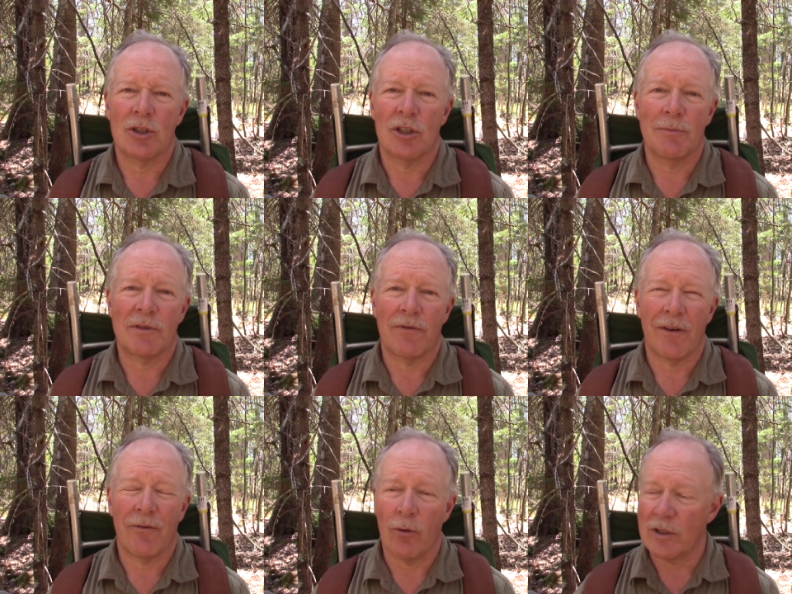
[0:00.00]
Jeep's
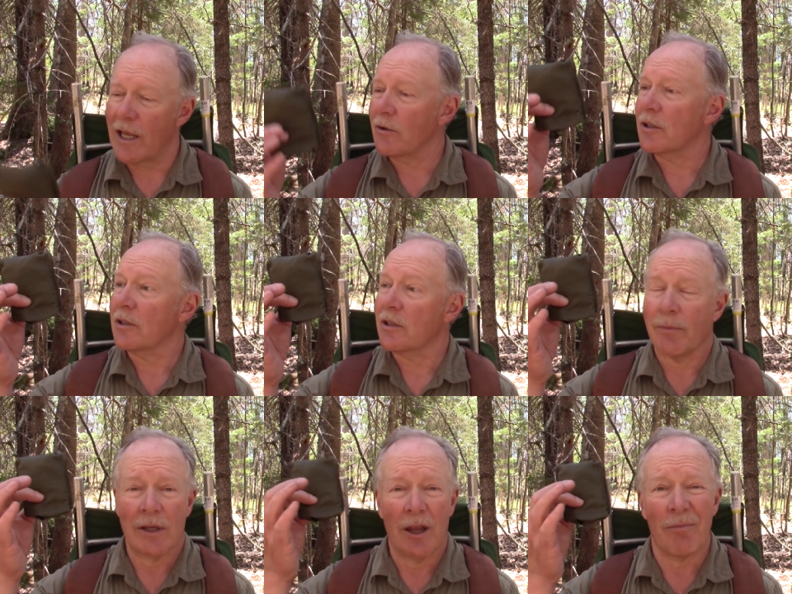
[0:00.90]
folds down to
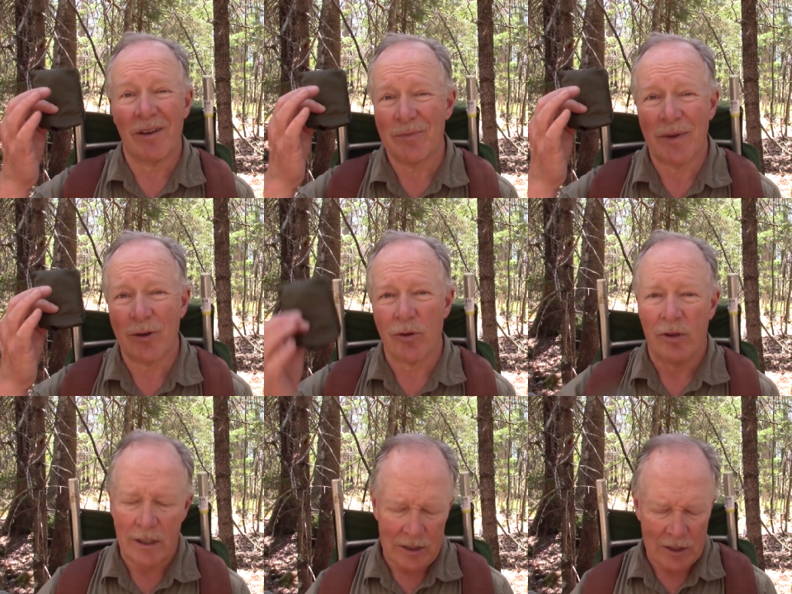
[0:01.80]
something not much bigger than
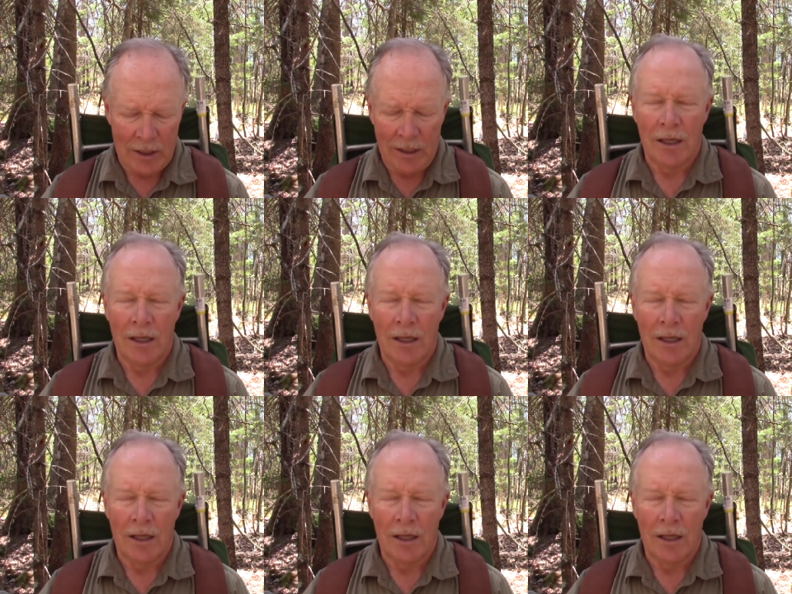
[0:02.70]
this.